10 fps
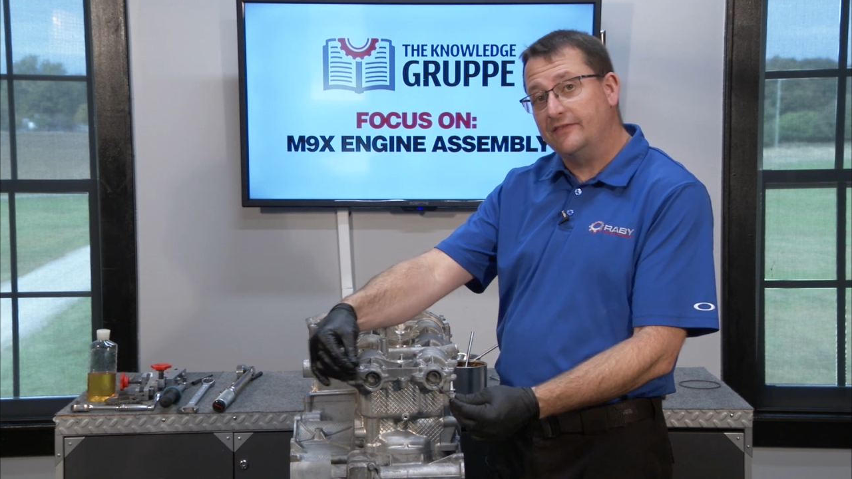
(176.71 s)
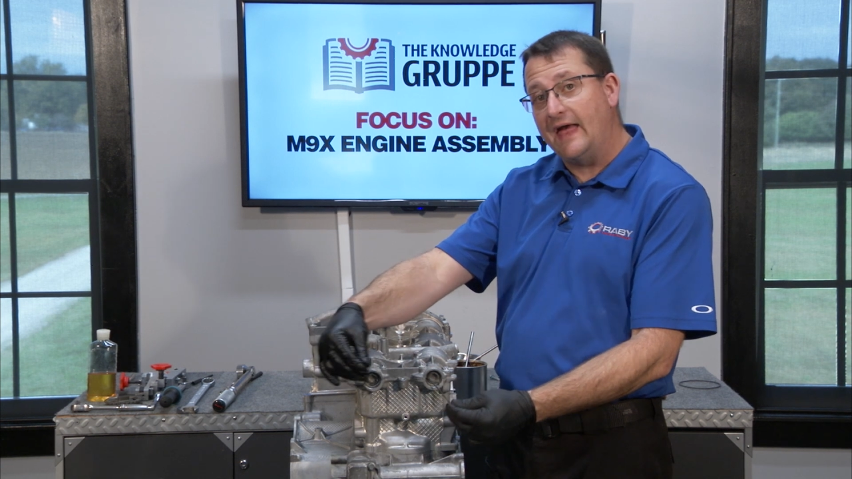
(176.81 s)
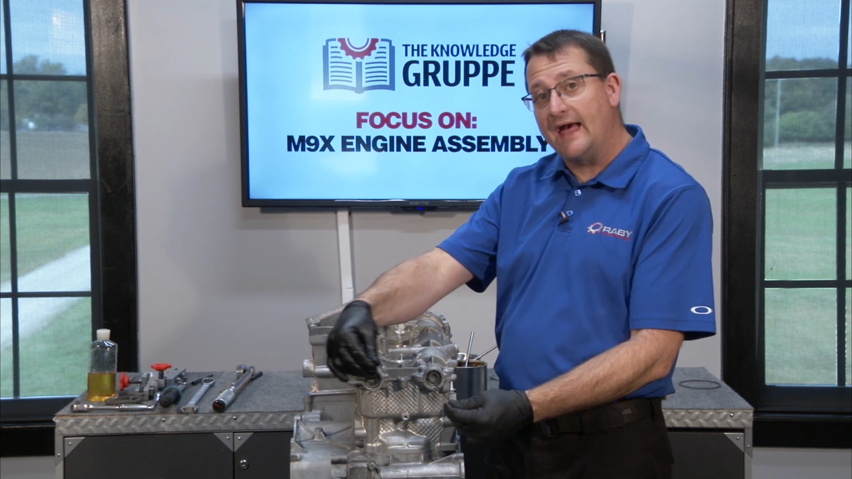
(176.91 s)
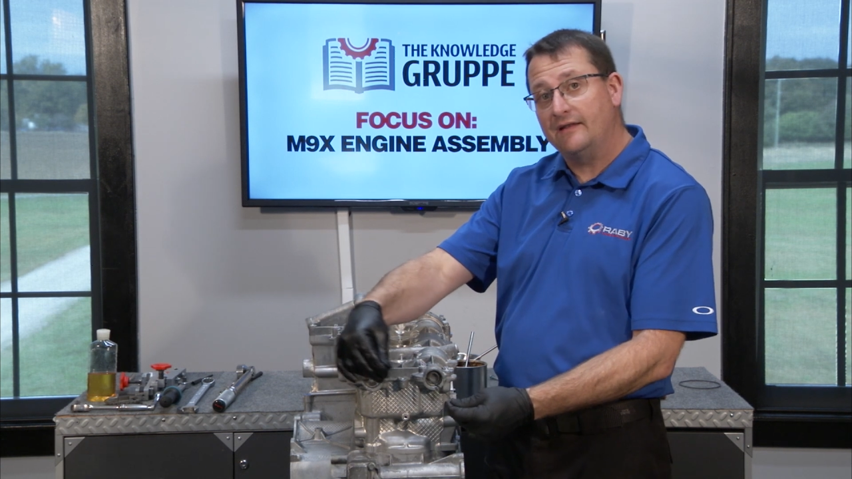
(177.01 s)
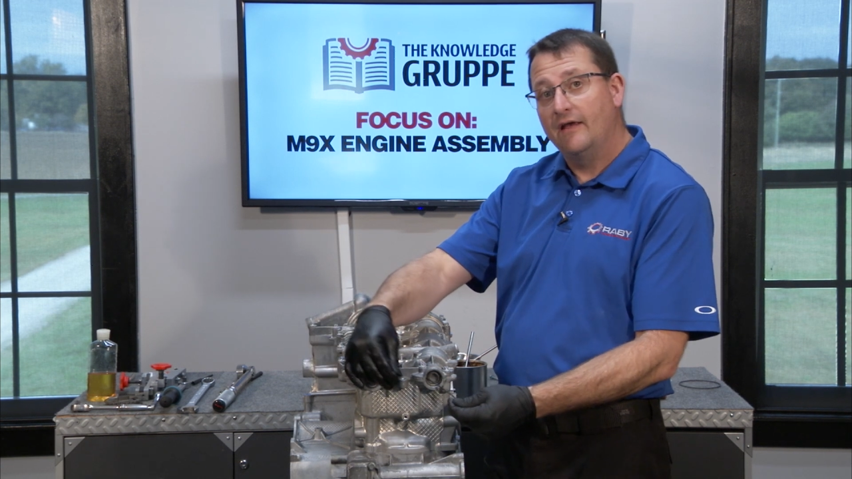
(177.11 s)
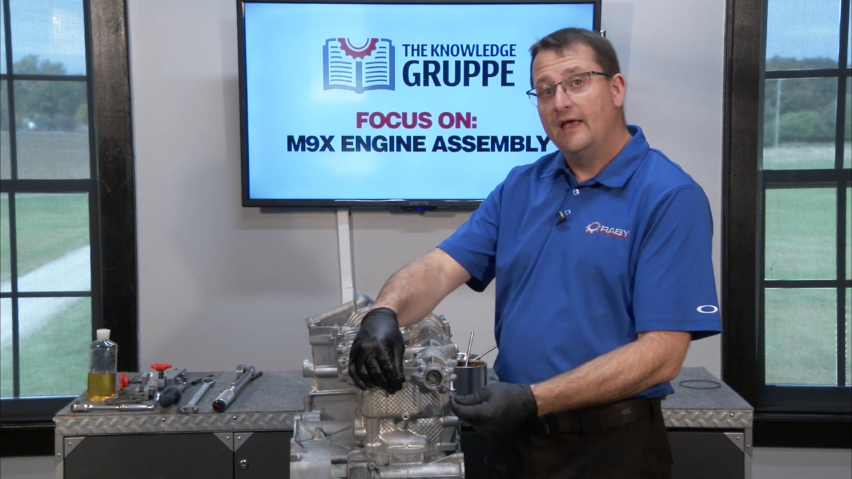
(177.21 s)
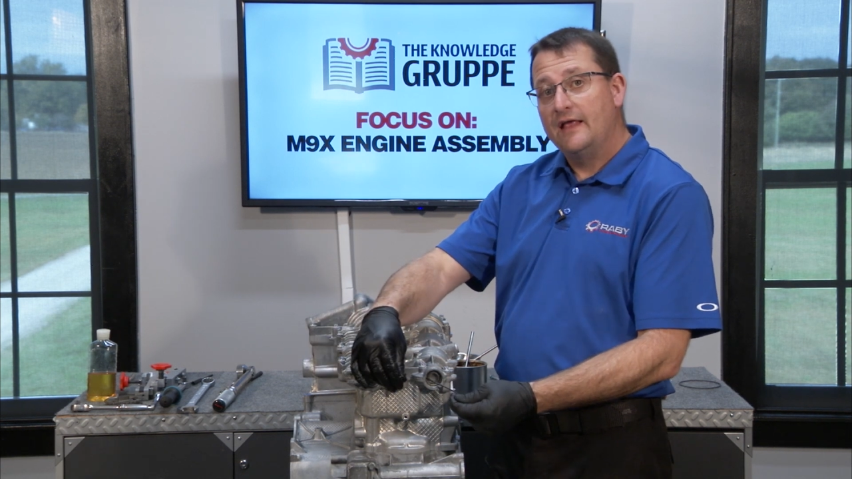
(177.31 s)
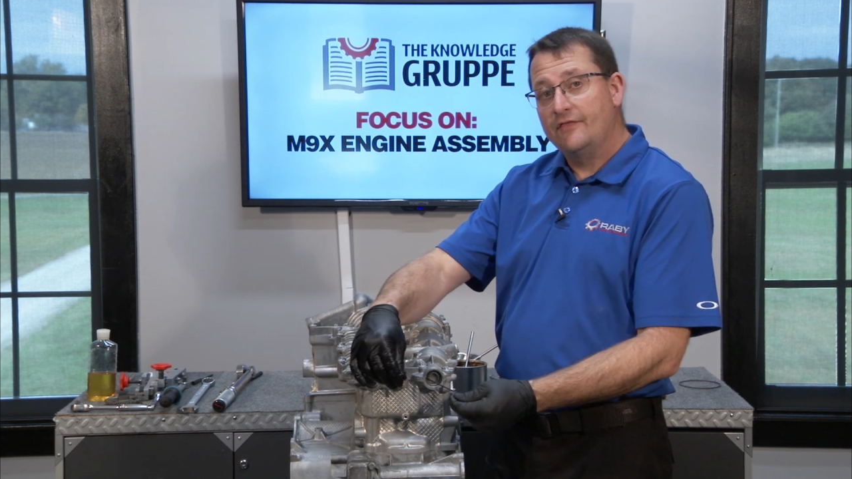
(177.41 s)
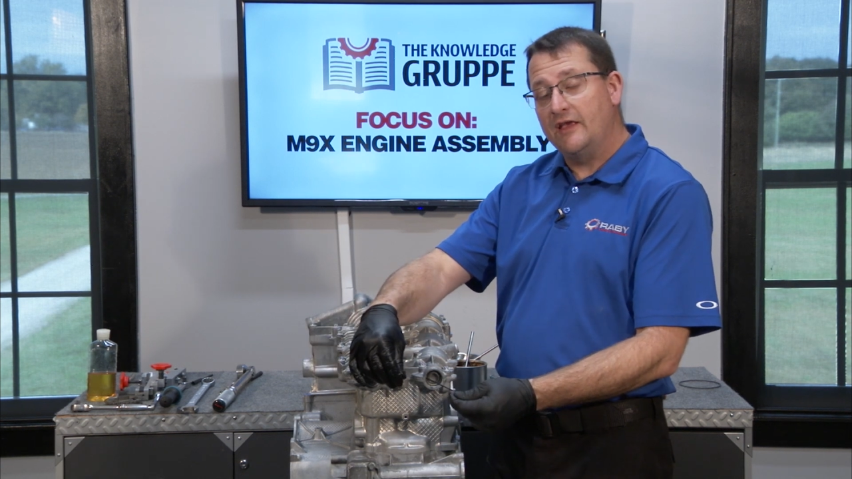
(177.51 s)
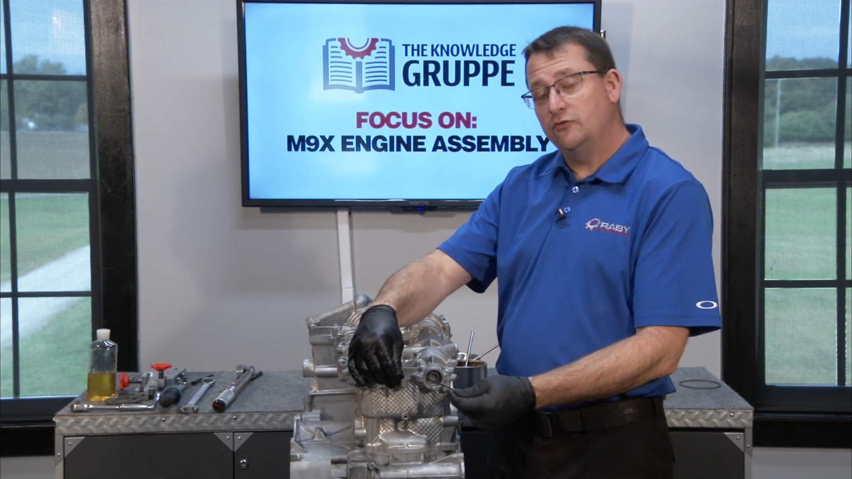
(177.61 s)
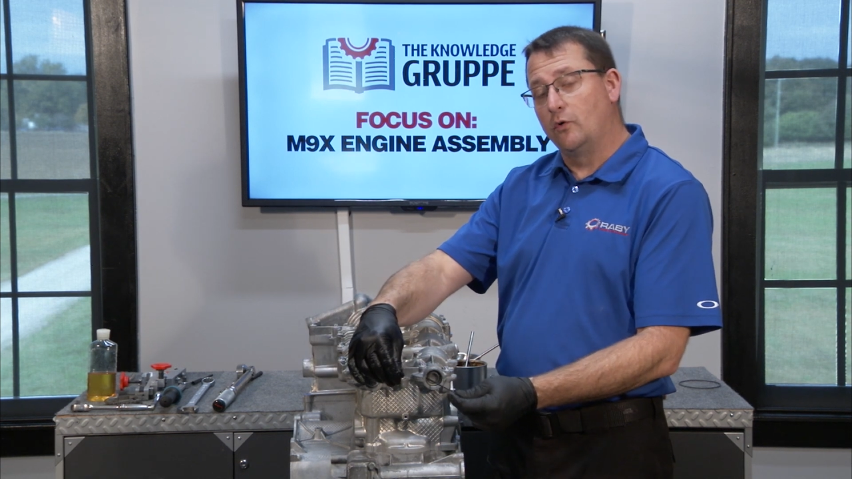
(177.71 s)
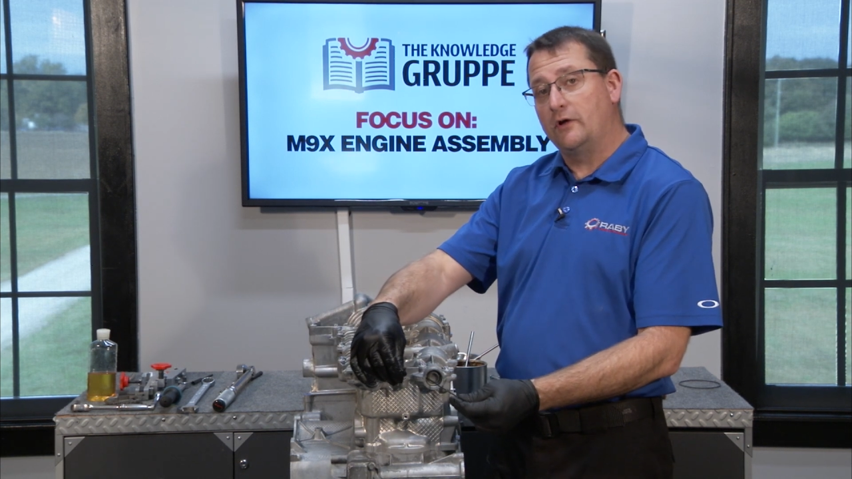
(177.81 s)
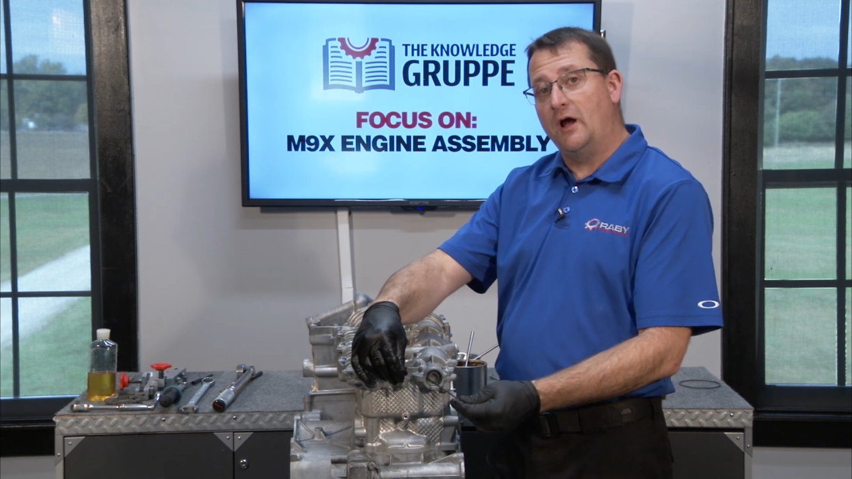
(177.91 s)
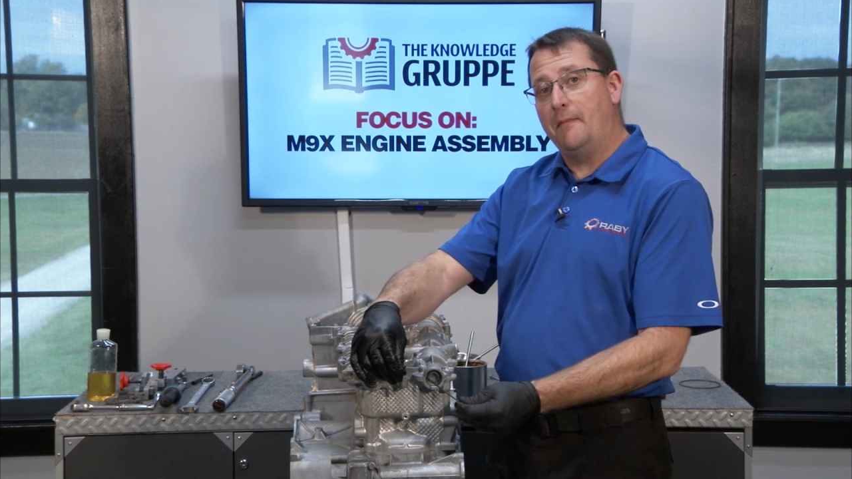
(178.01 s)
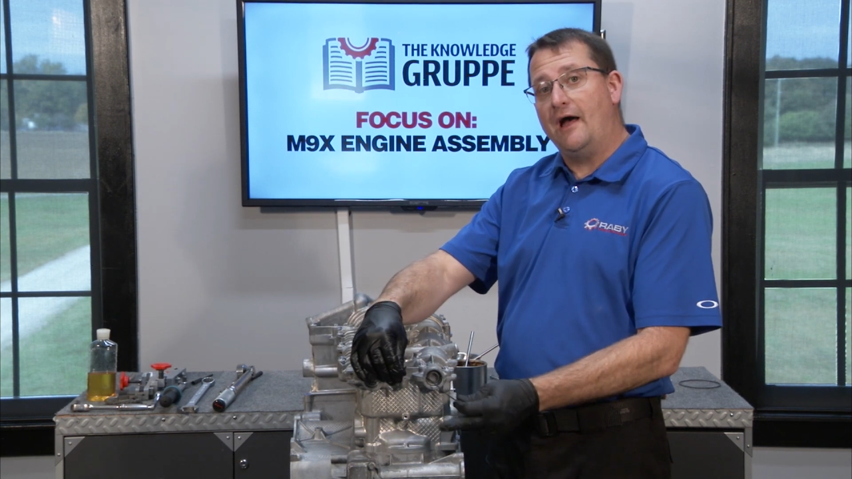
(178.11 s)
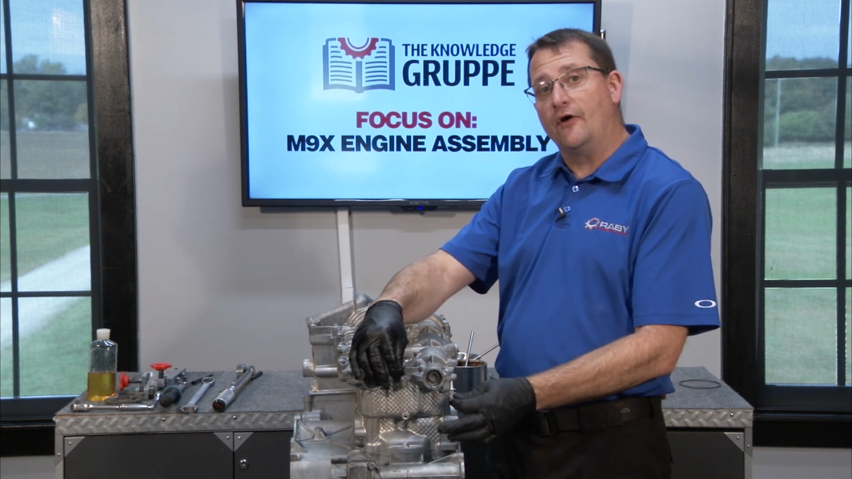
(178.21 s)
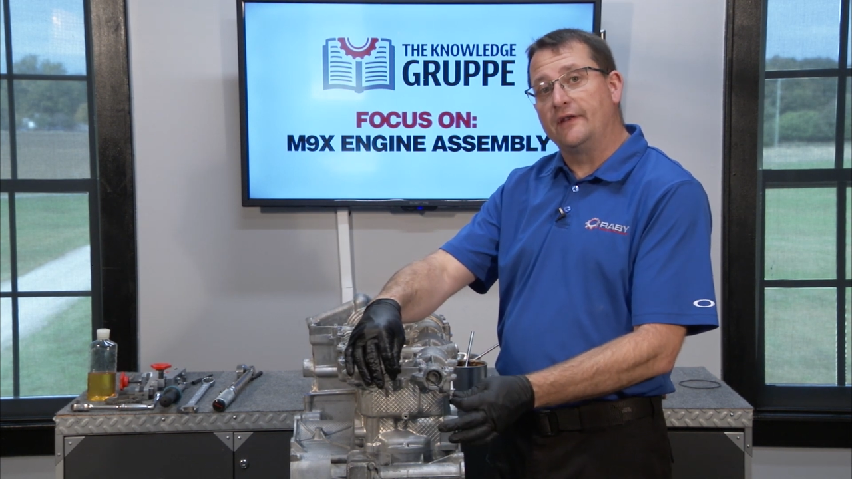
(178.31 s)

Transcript: that, these will come out.